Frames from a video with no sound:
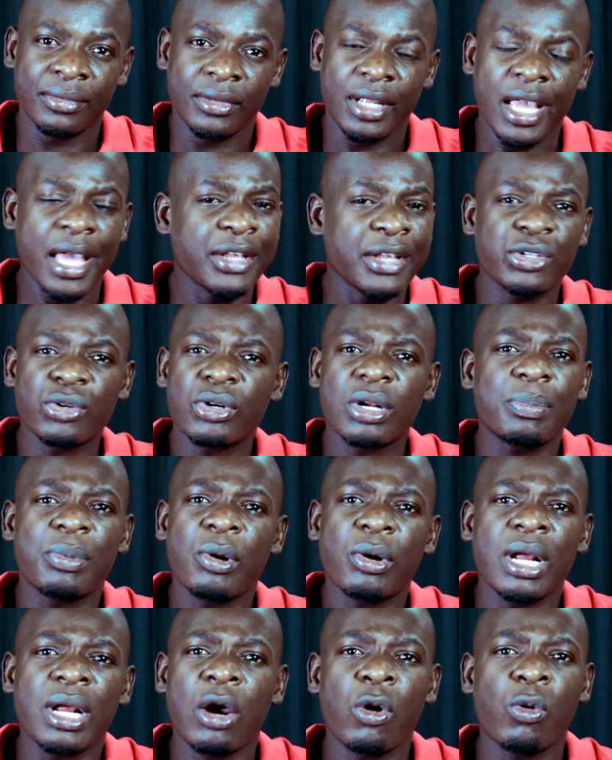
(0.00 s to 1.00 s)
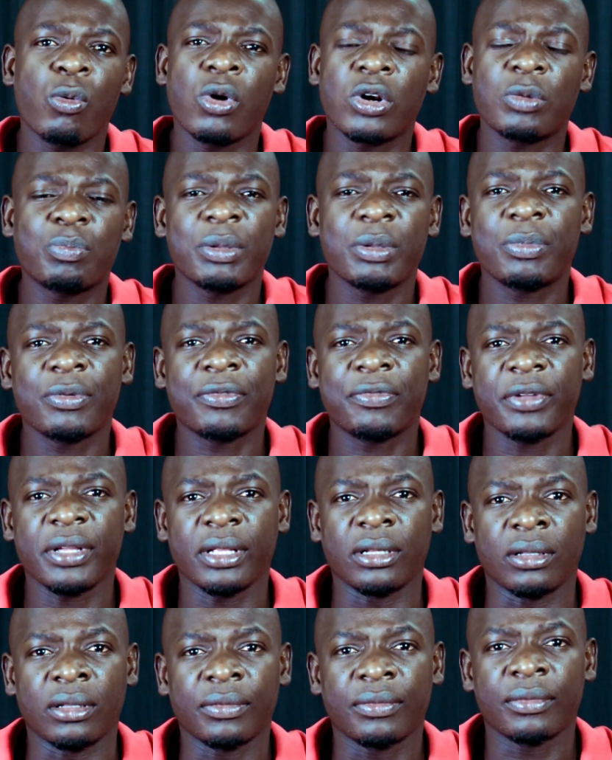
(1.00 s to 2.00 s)
It is not about how what people
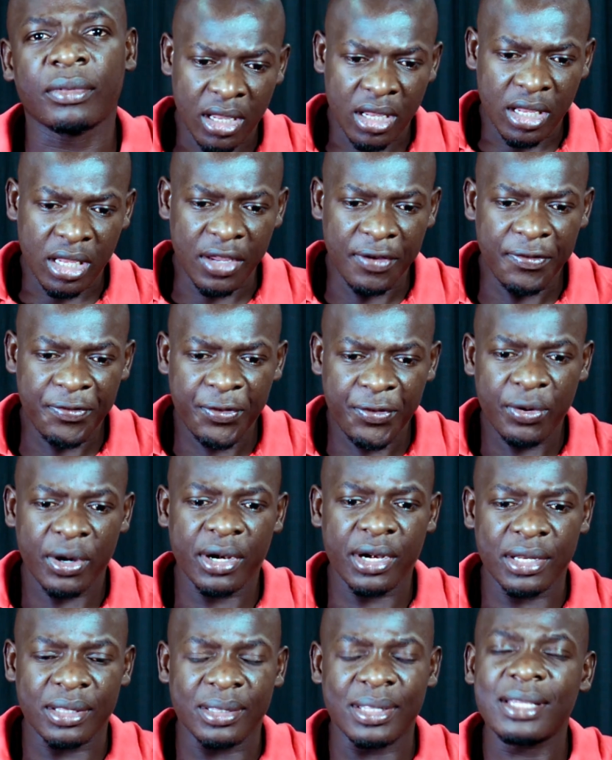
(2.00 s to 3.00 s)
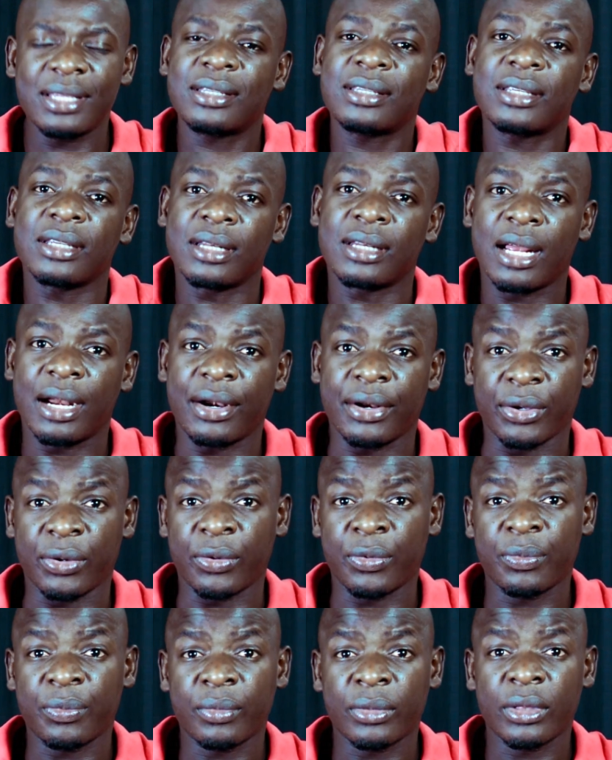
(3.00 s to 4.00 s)
feel. If you are in this
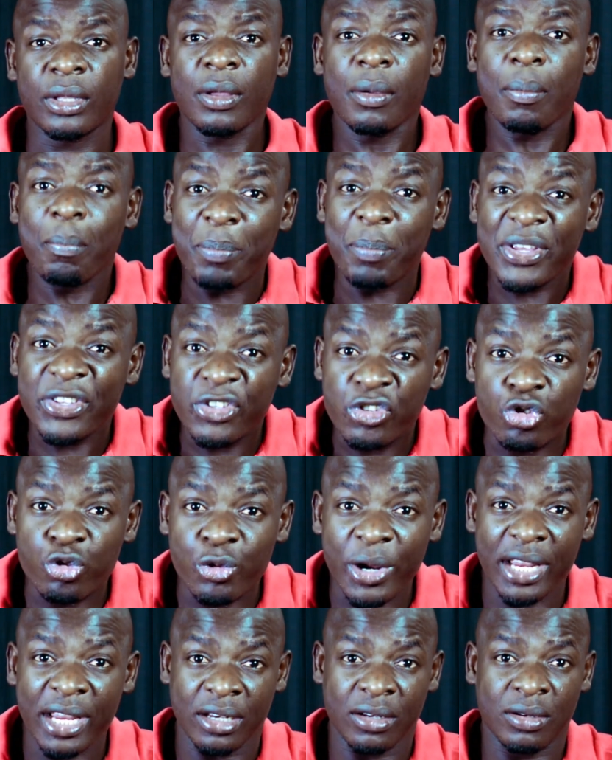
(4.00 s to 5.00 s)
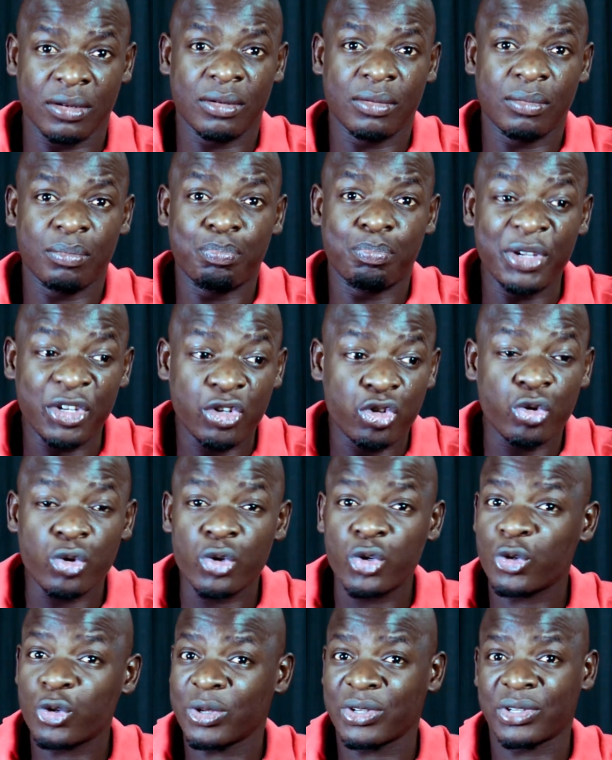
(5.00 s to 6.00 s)
scenario, be straight, be true
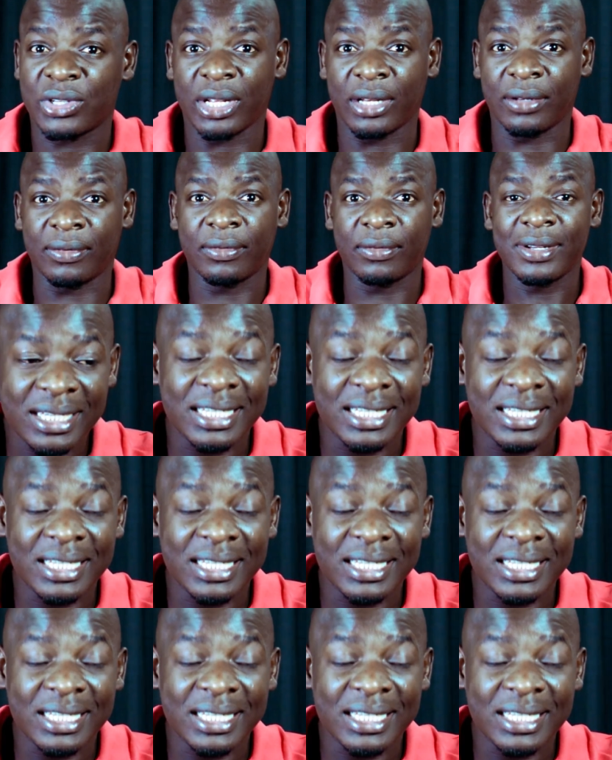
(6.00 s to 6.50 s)
to yourself.